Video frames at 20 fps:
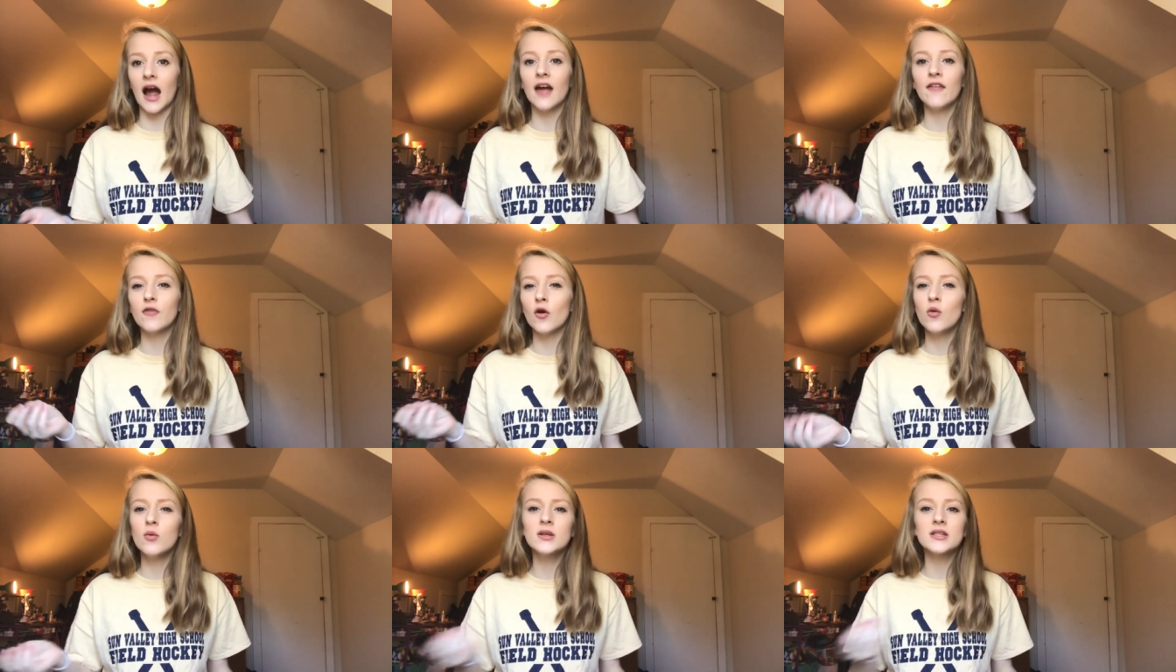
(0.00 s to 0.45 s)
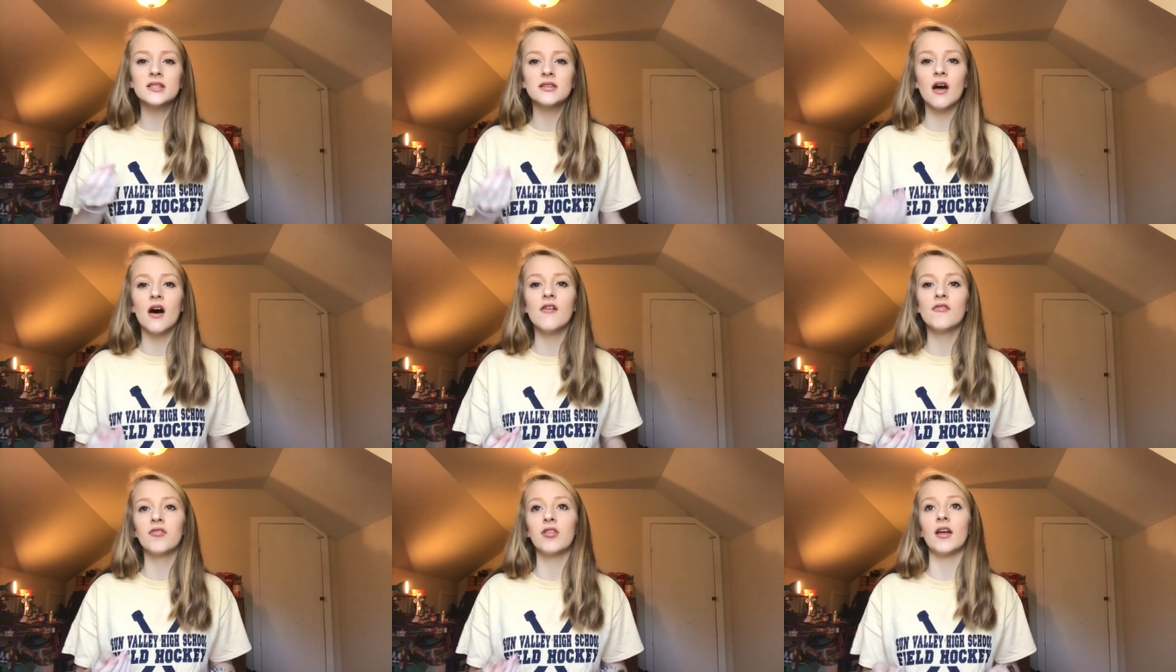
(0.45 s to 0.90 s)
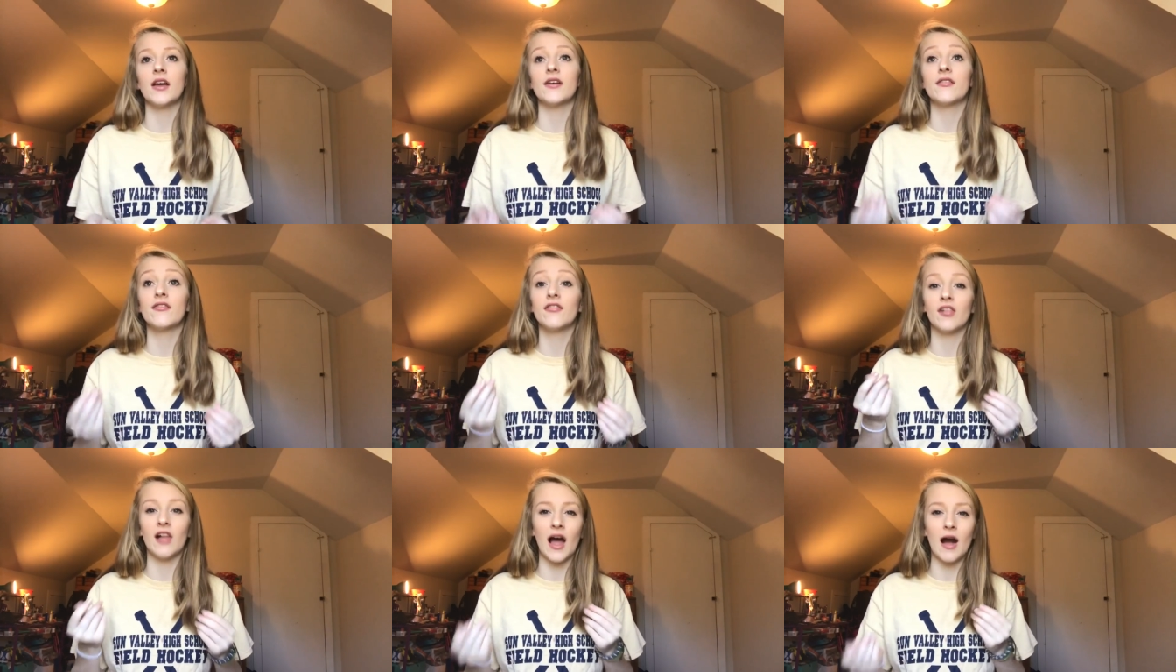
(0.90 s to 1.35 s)
I've always loved
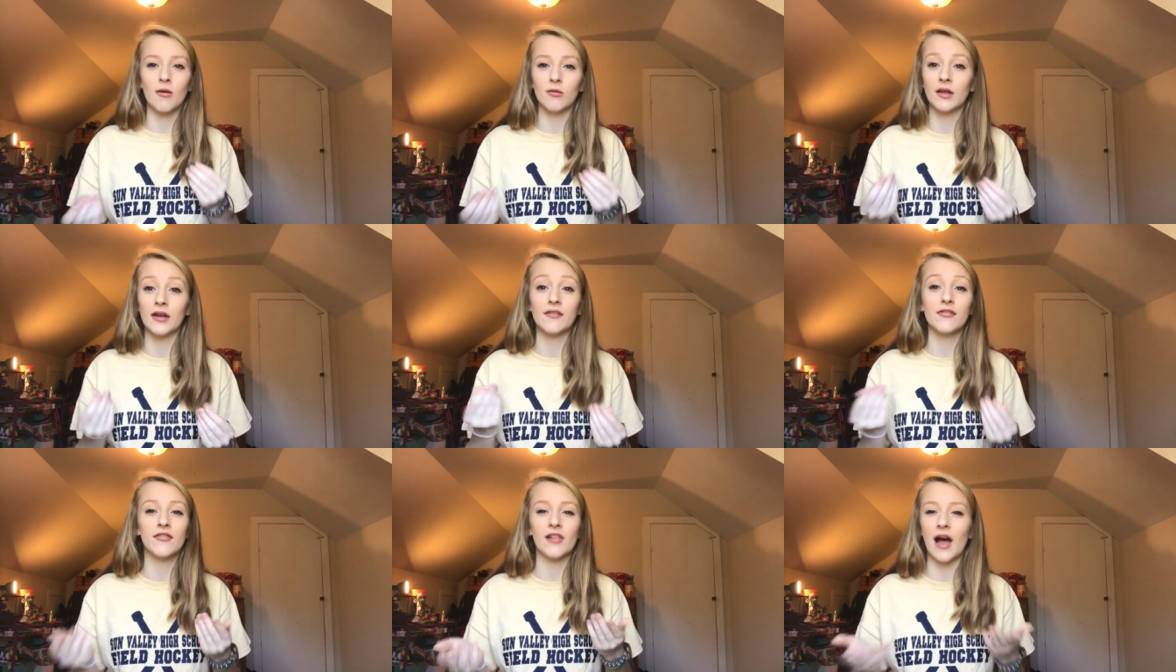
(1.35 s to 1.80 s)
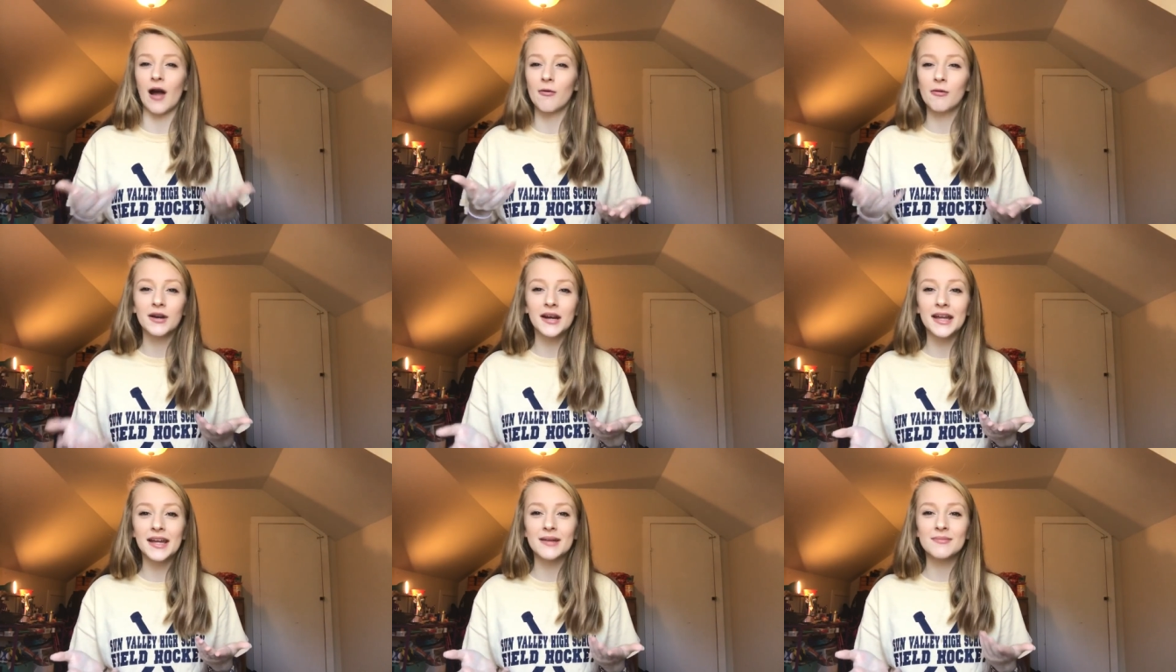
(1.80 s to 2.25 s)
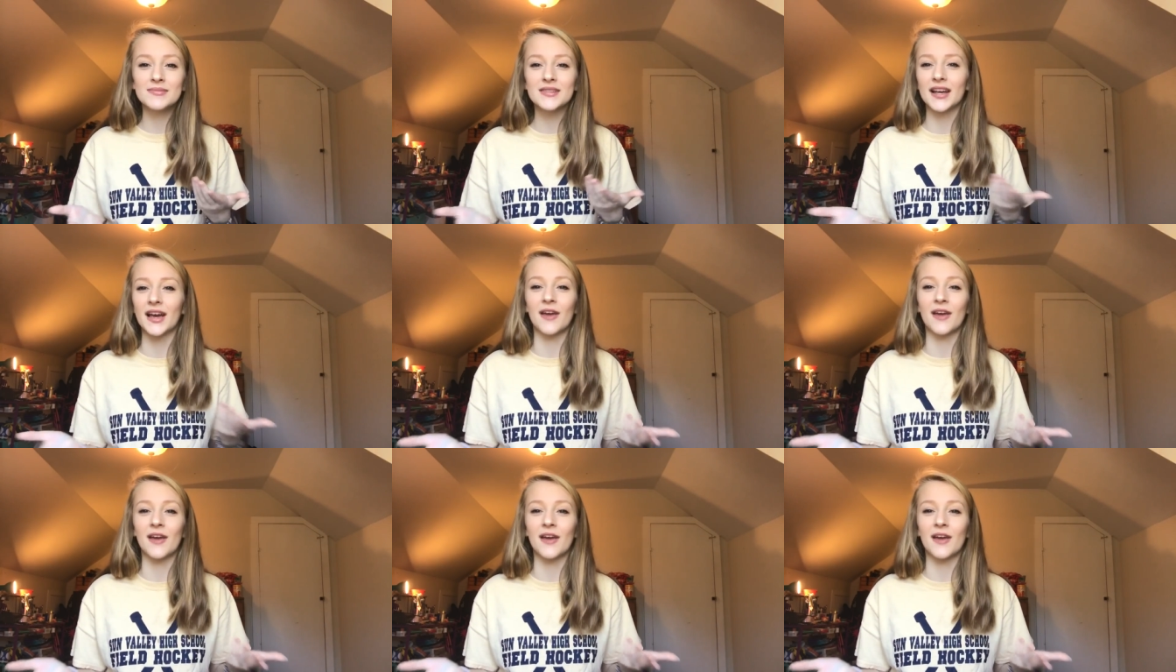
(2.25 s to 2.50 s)
like flower like flower names.